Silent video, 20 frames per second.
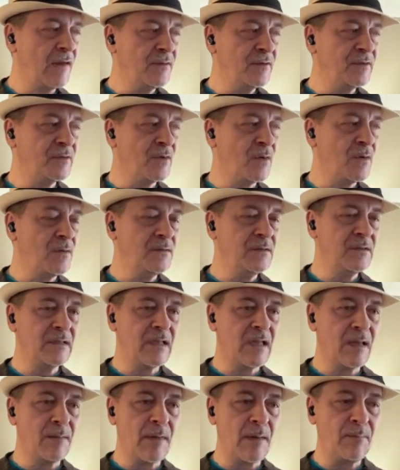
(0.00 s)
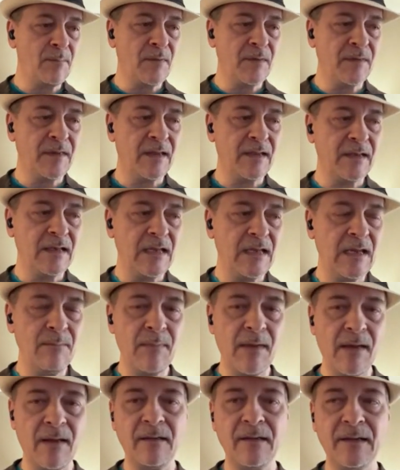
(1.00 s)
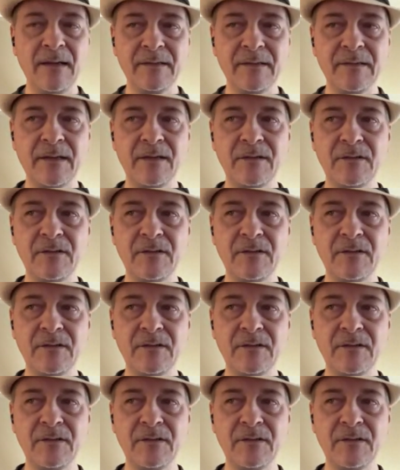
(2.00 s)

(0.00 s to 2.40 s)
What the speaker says: was told to come up with an email list.